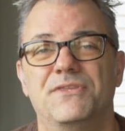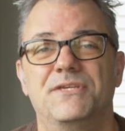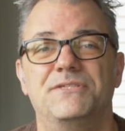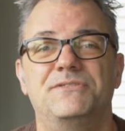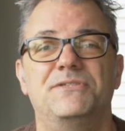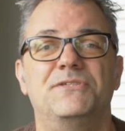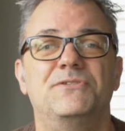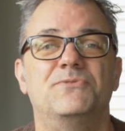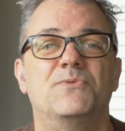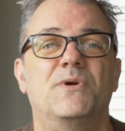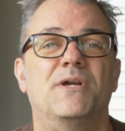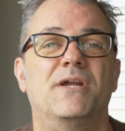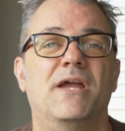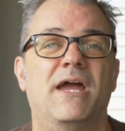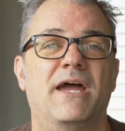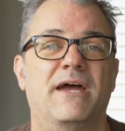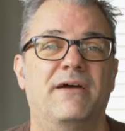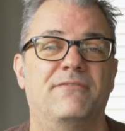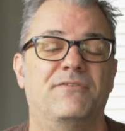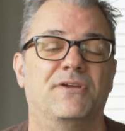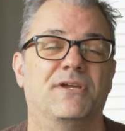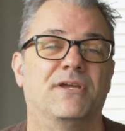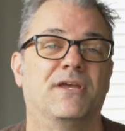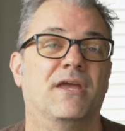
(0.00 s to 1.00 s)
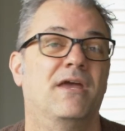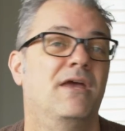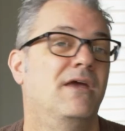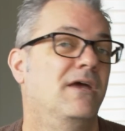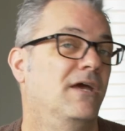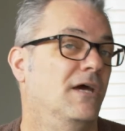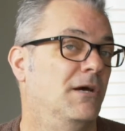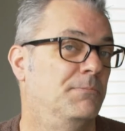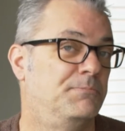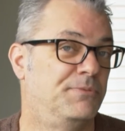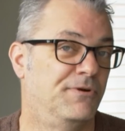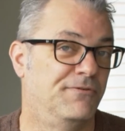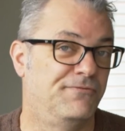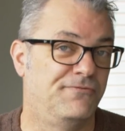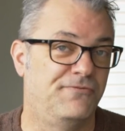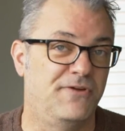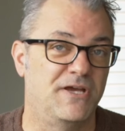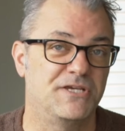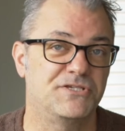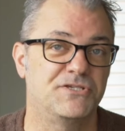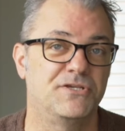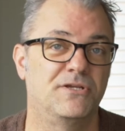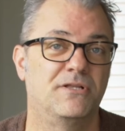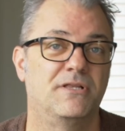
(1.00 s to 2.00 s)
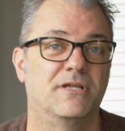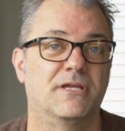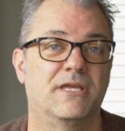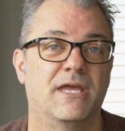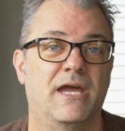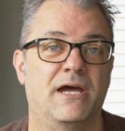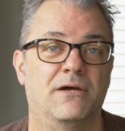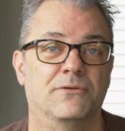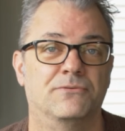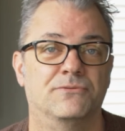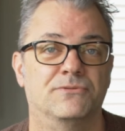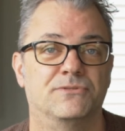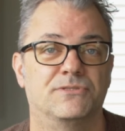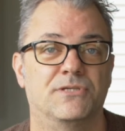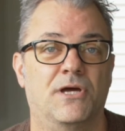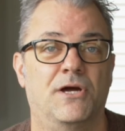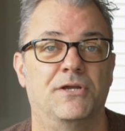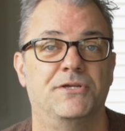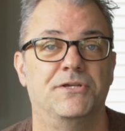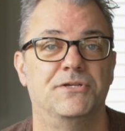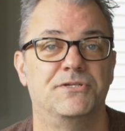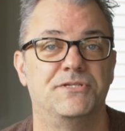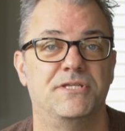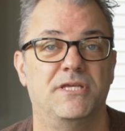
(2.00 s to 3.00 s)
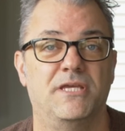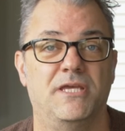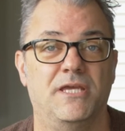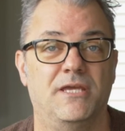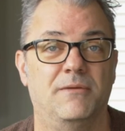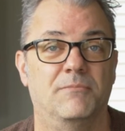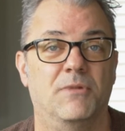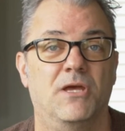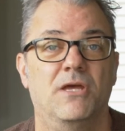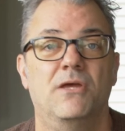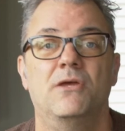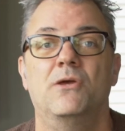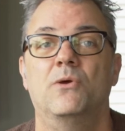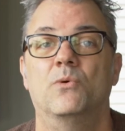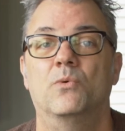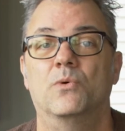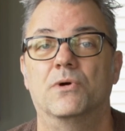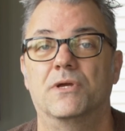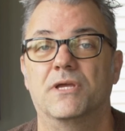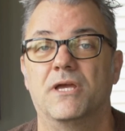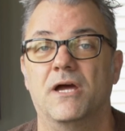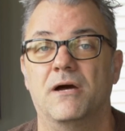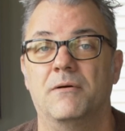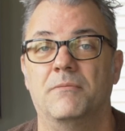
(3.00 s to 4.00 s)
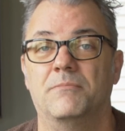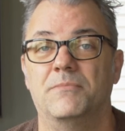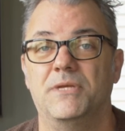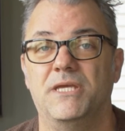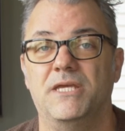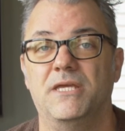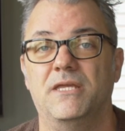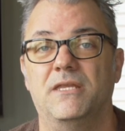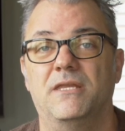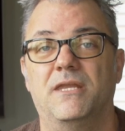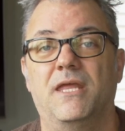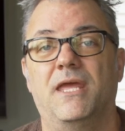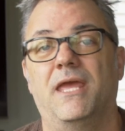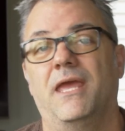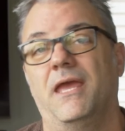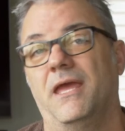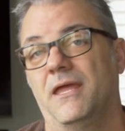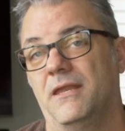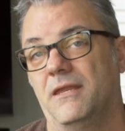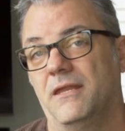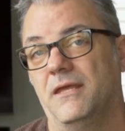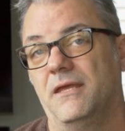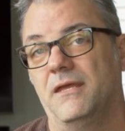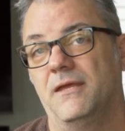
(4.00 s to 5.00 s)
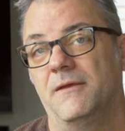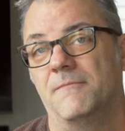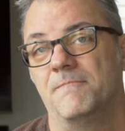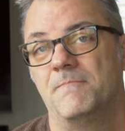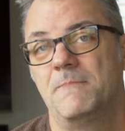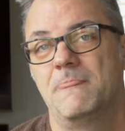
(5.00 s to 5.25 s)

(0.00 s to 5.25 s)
This is where having a professional accountant on your team will come in handy.